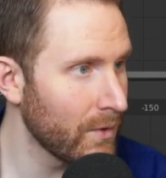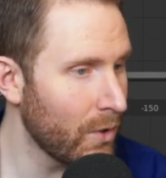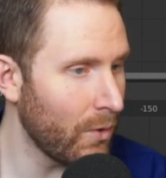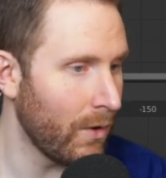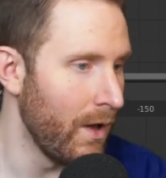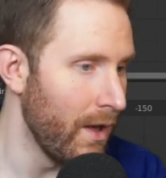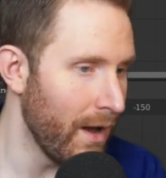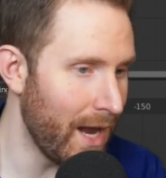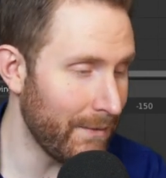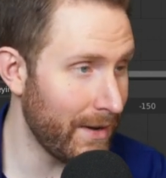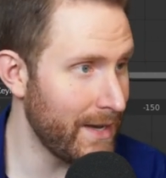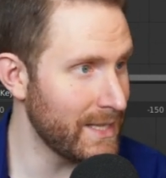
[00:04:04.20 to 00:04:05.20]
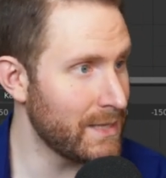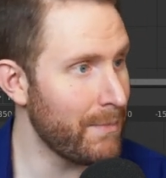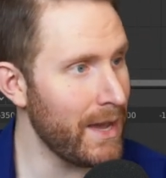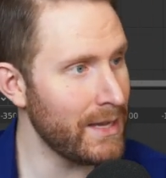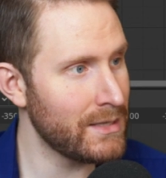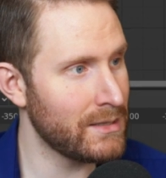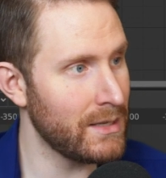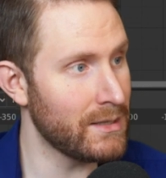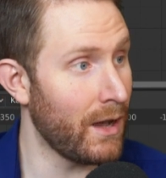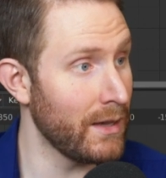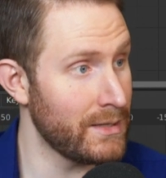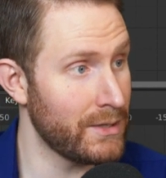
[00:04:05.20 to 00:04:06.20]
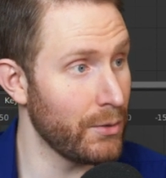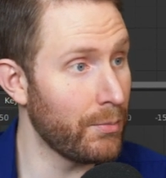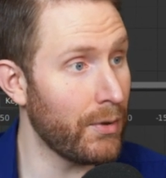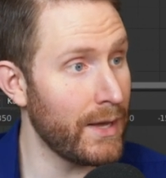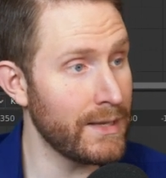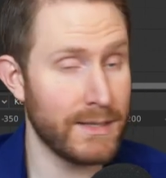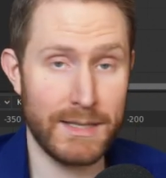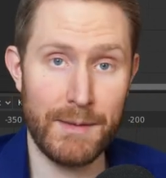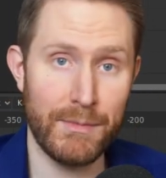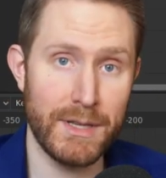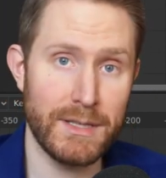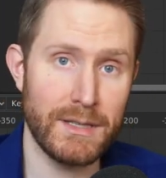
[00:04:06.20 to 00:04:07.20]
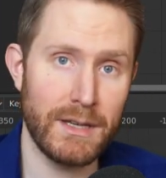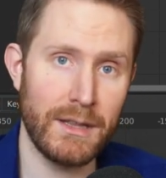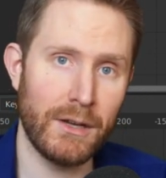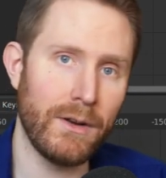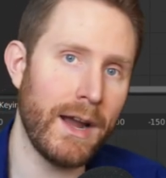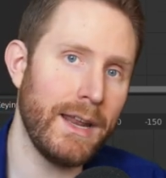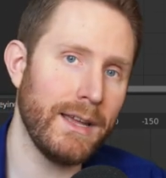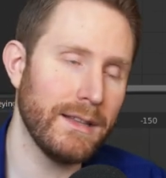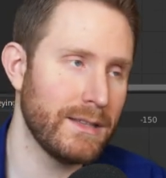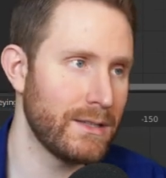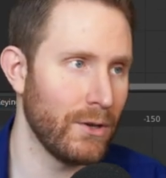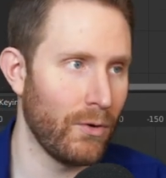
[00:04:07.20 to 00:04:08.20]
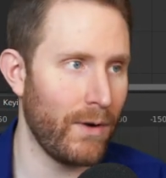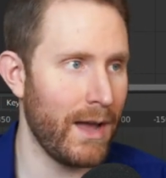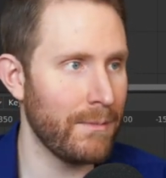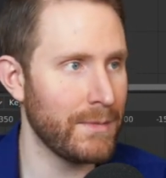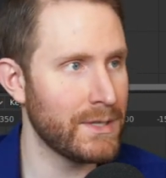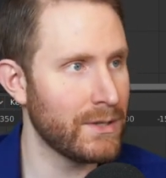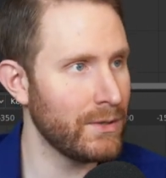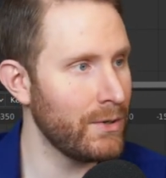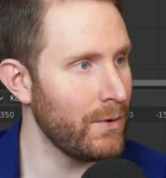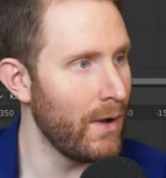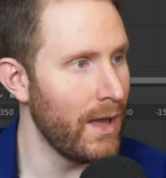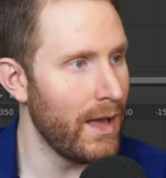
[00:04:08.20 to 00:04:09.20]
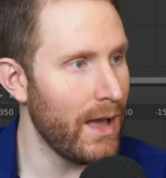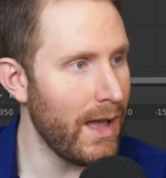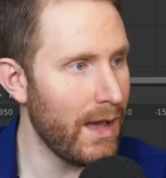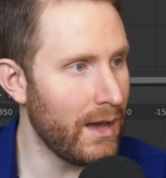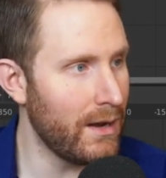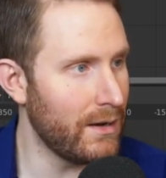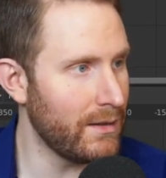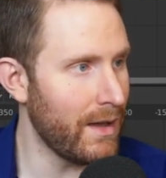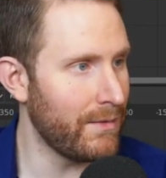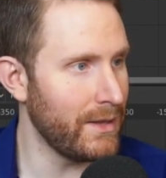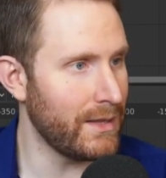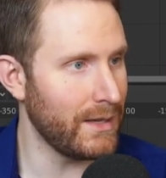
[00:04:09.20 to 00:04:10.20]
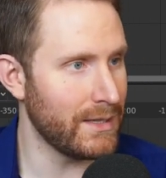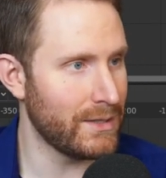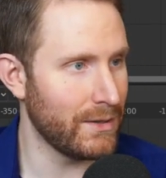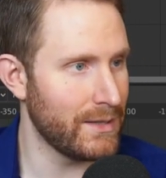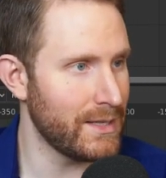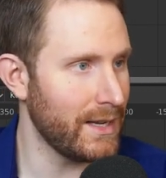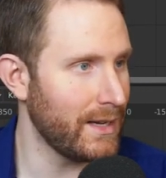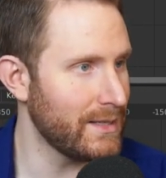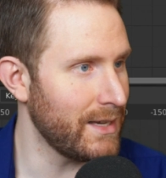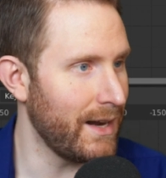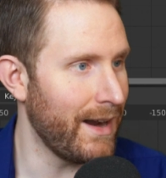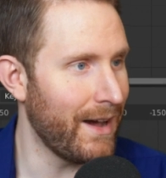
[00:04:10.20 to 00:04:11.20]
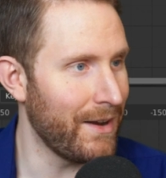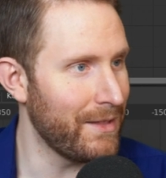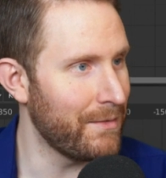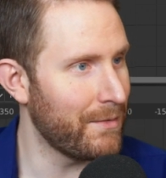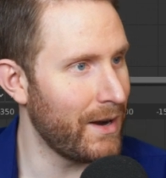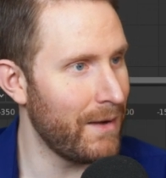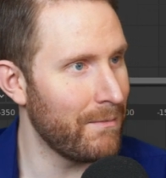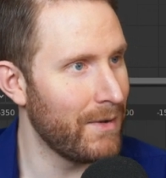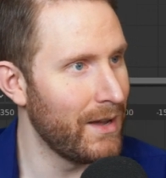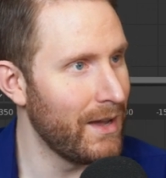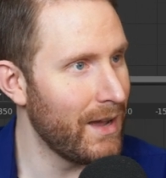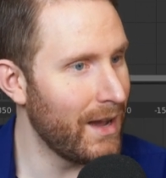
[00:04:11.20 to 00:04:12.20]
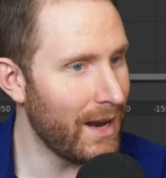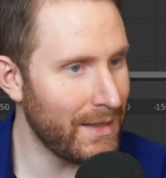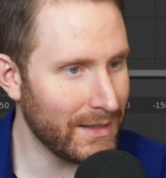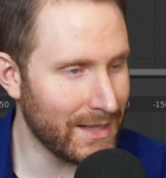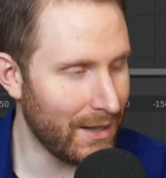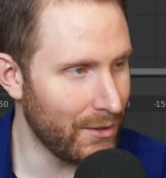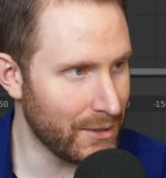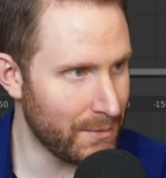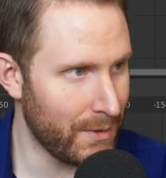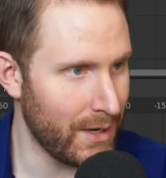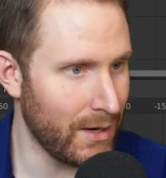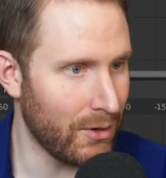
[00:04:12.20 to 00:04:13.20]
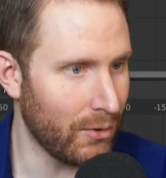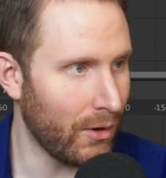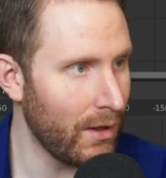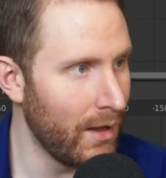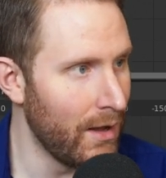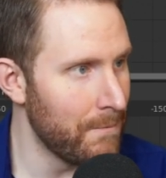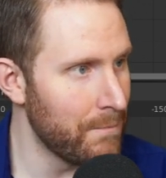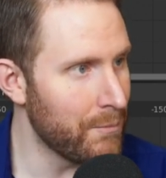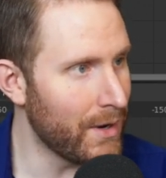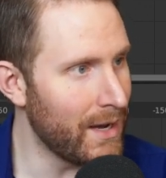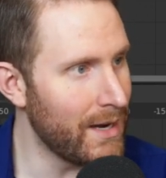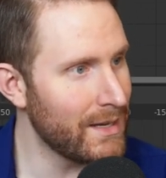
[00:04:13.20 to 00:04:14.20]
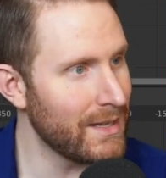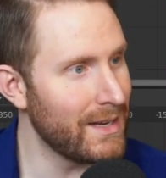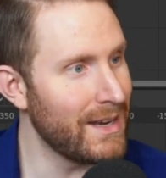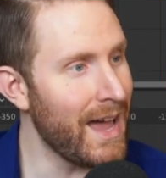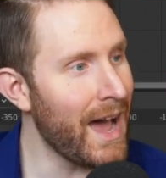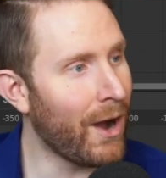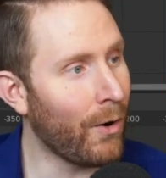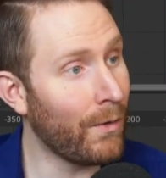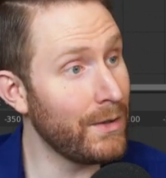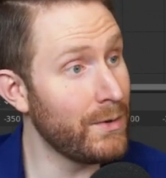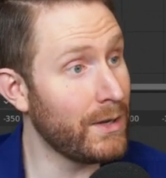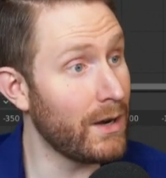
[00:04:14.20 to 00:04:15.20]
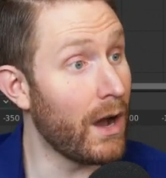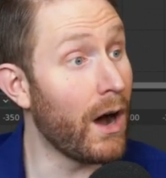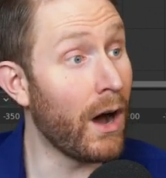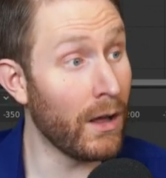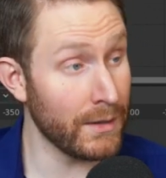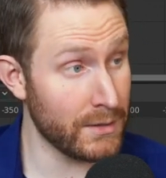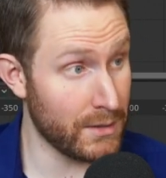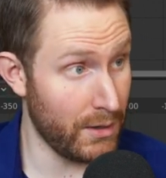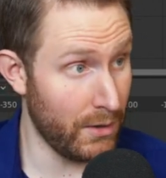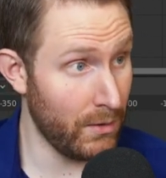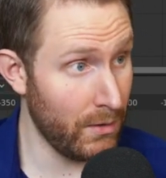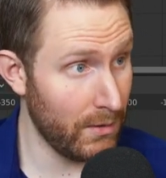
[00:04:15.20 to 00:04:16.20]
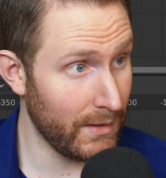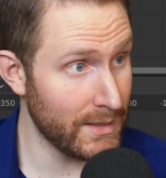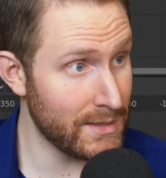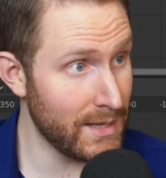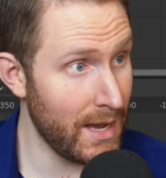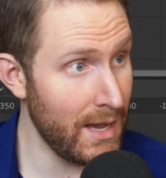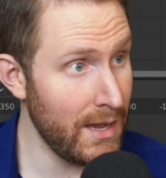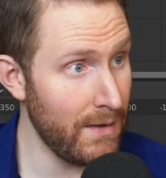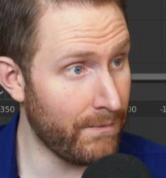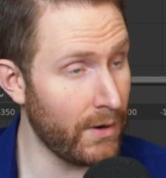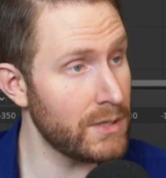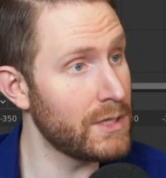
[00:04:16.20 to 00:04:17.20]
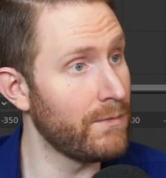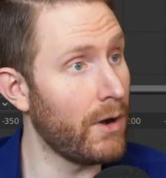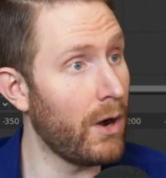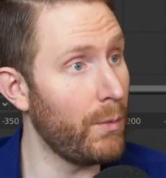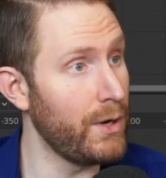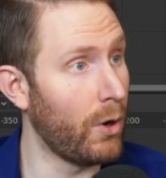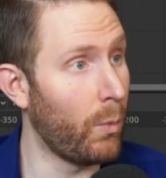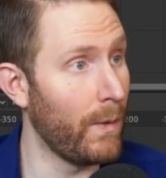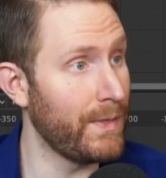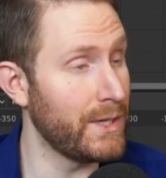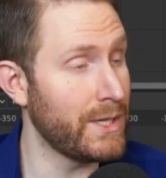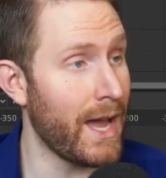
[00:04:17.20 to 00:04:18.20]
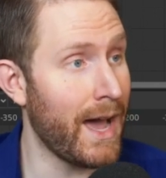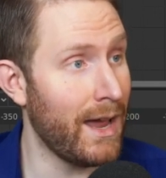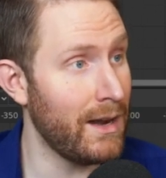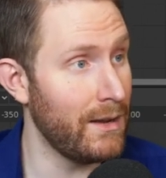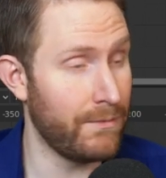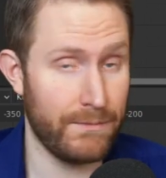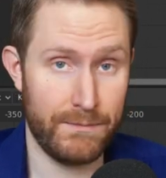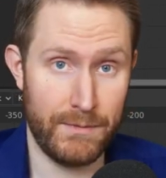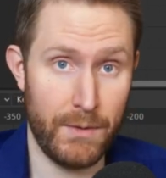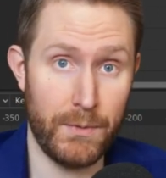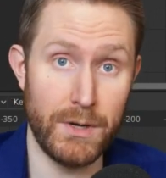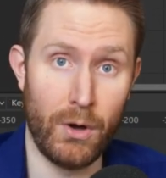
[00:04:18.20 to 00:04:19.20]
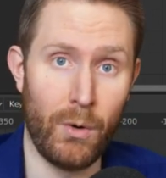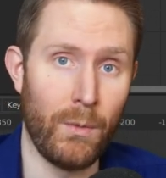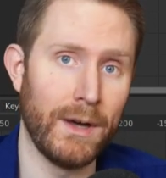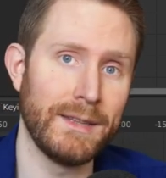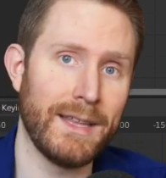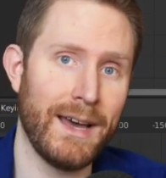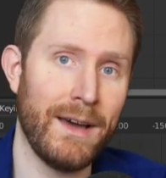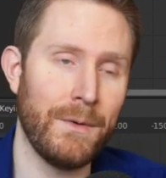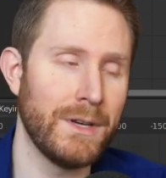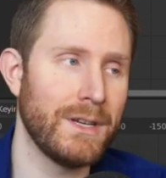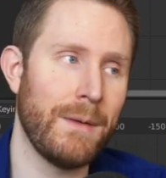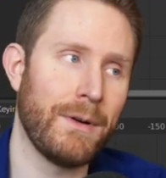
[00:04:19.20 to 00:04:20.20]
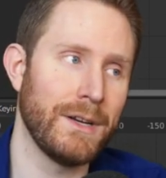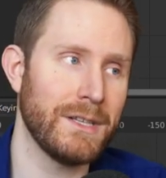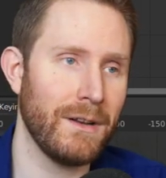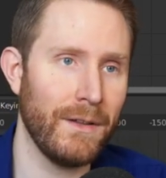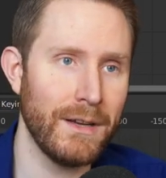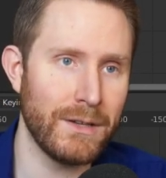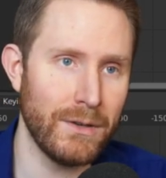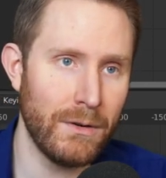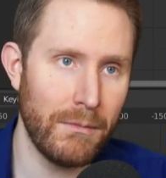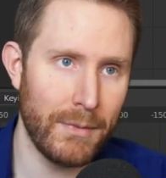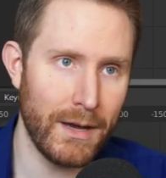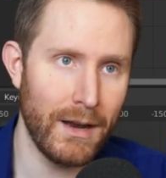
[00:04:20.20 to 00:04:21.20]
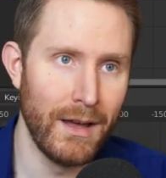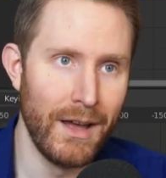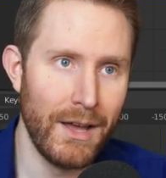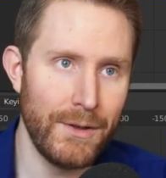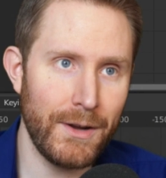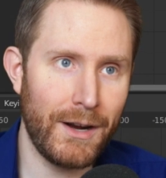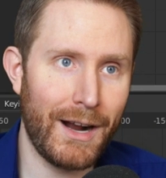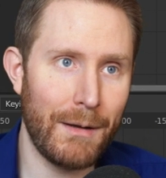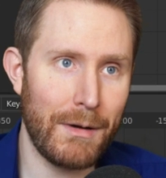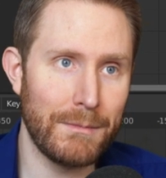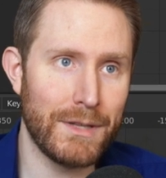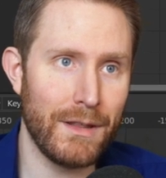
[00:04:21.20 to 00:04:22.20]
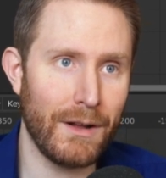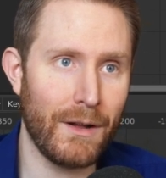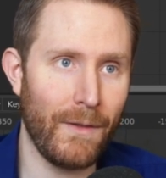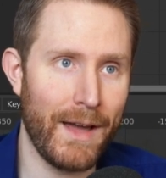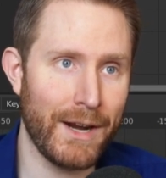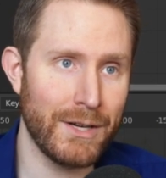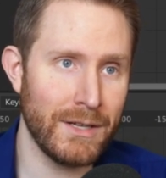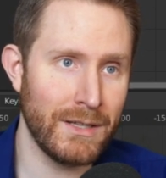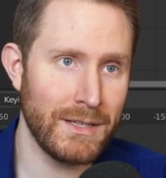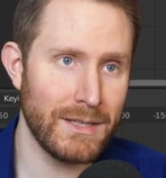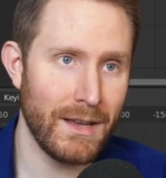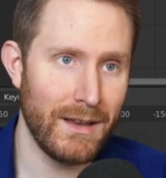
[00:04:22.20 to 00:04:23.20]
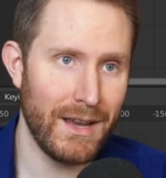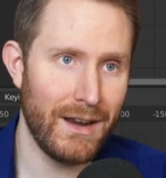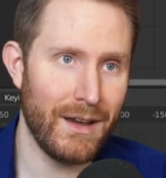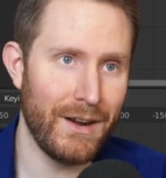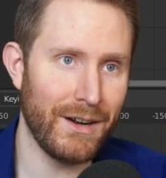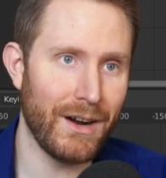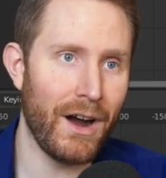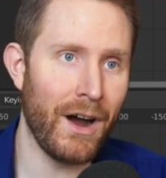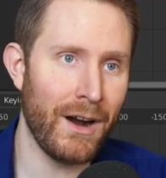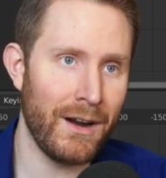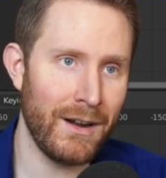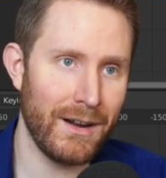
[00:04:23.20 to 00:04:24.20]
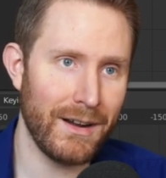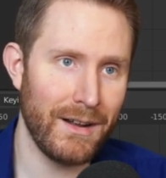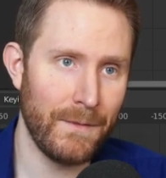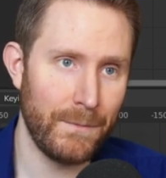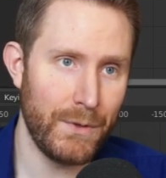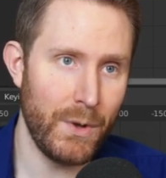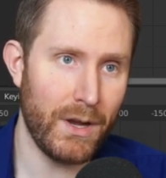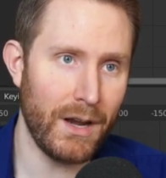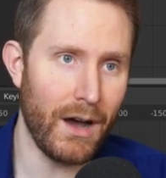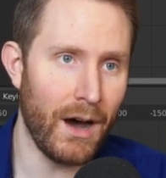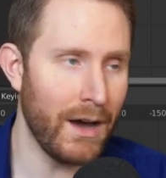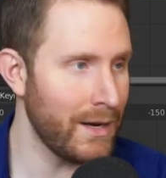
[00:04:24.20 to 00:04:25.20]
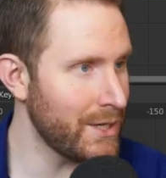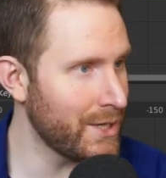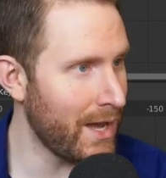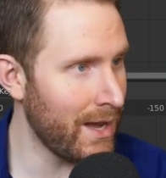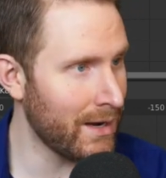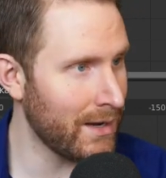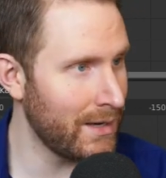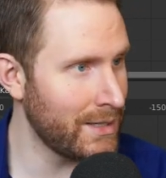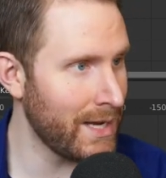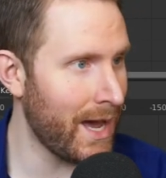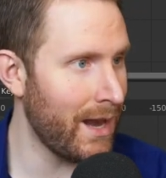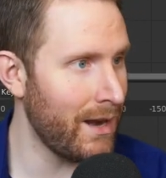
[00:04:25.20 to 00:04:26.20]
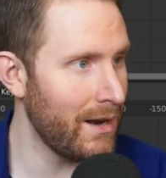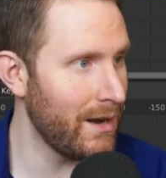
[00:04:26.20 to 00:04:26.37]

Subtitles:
Cool. And if I hit space, this all still plays seamlessly. The gradient still ramps through and everything still syncs in and out of the frame. And I think that looks pretty cool. But now you can also, let's say, first of all, we don't want the chat if we don't want that, which I personally do, but you can come up to the collections and under art, you can uncheck chat.